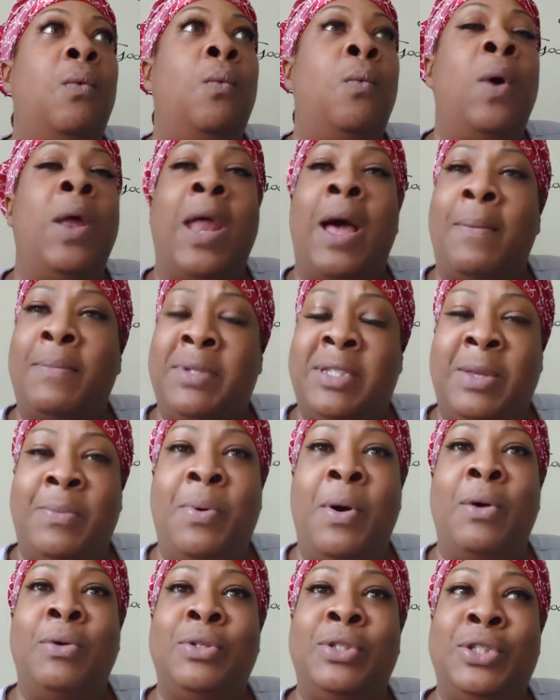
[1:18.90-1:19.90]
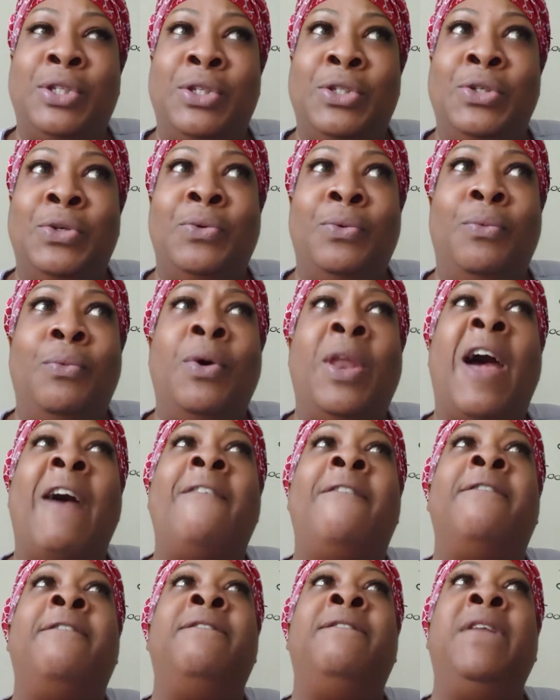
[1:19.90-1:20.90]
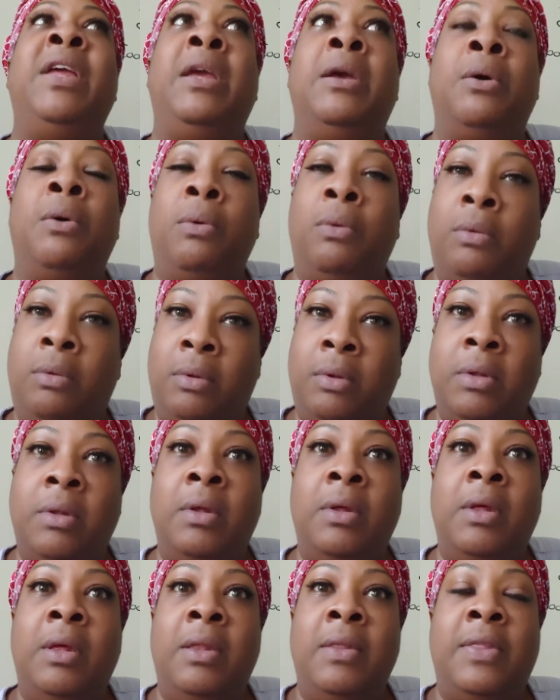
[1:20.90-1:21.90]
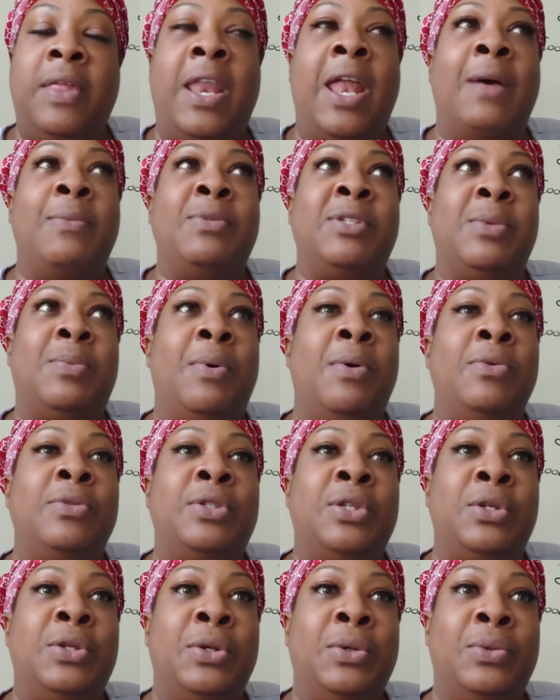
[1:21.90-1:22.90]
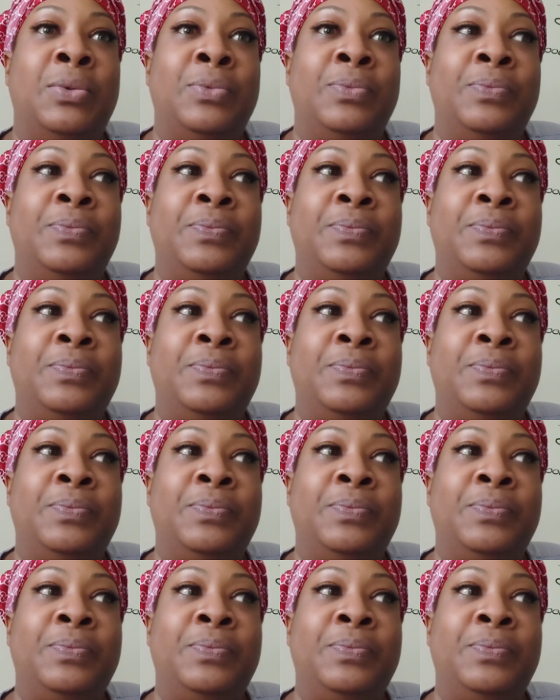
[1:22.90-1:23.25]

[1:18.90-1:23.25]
what I'm supposed to do, what I feel that I'm supposed to do.